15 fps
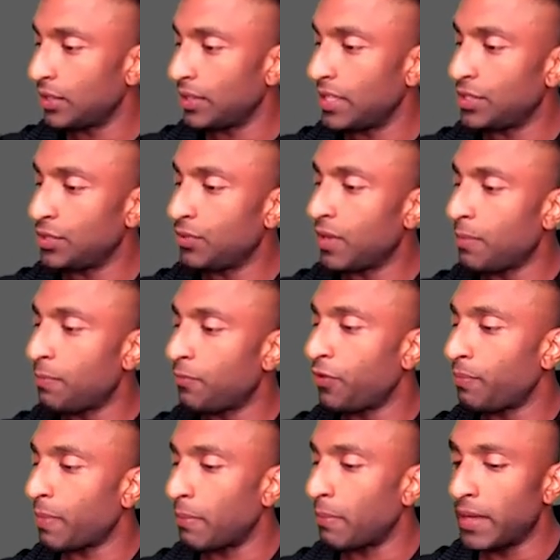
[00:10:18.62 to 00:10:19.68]
These two are
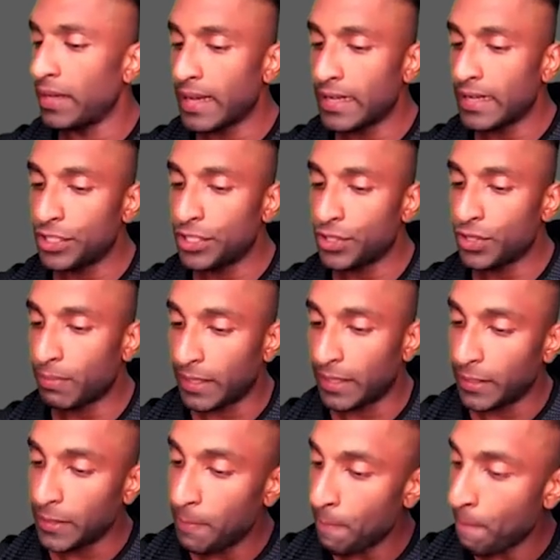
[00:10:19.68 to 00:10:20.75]
for public and issued
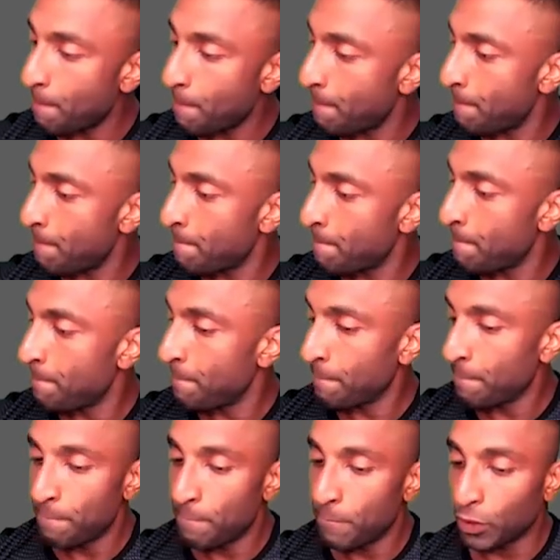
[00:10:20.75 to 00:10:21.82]
by the
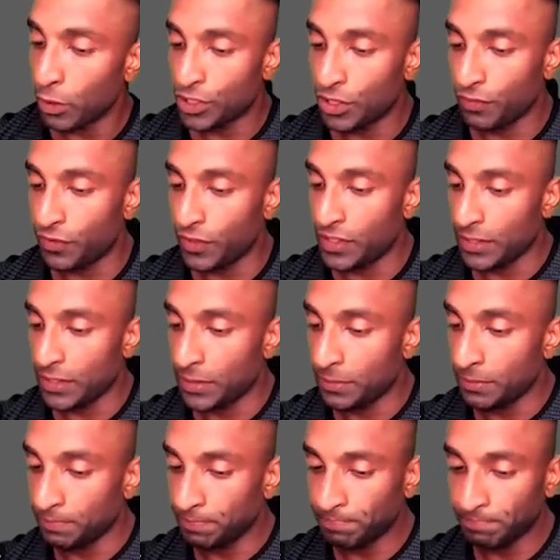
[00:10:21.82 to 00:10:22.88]
post
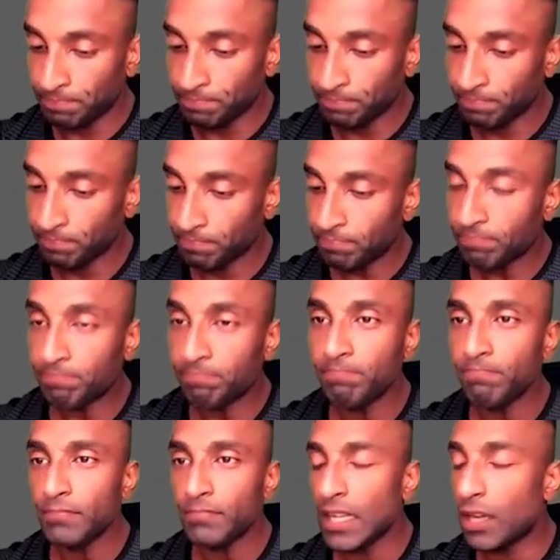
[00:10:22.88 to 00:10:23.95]
offices.
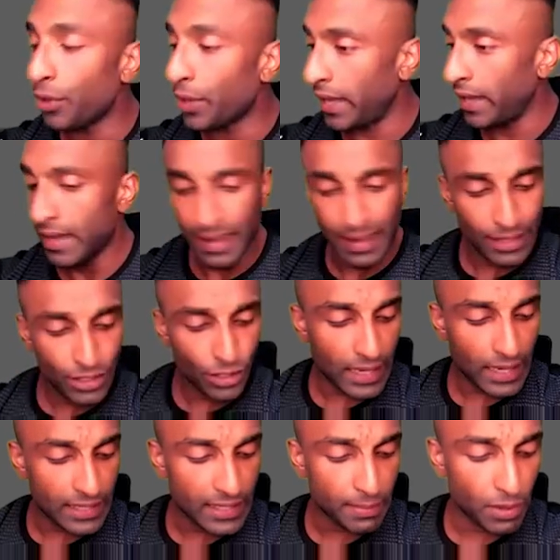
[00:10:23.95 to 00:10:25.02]
Okay, so
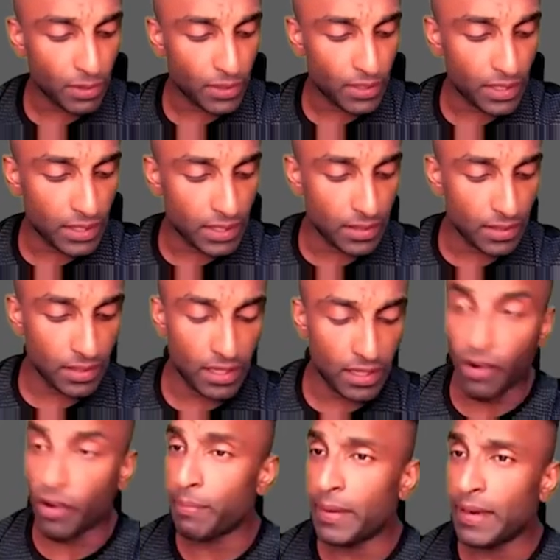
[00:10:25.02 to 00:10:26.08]
that's about the
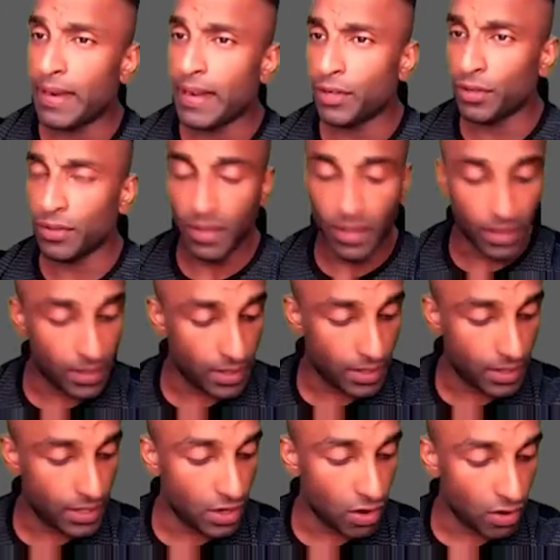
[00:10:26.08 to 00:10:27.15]
government and
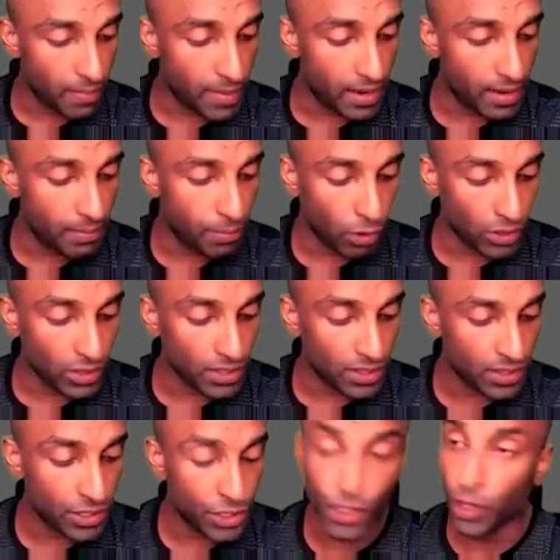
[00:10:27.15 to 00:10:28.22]
uh, government
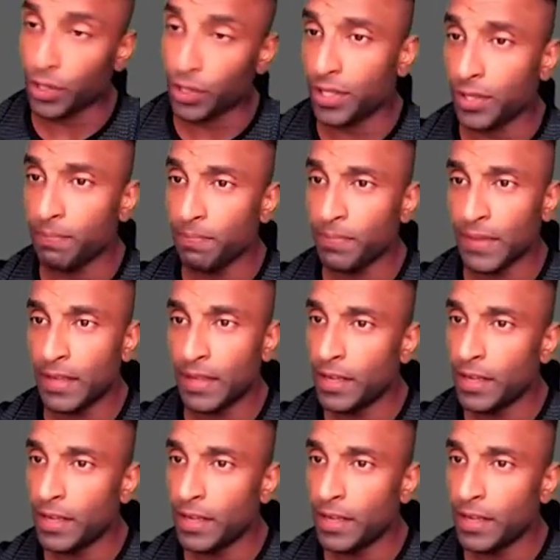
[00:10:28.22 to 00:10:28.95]
bonds, short term,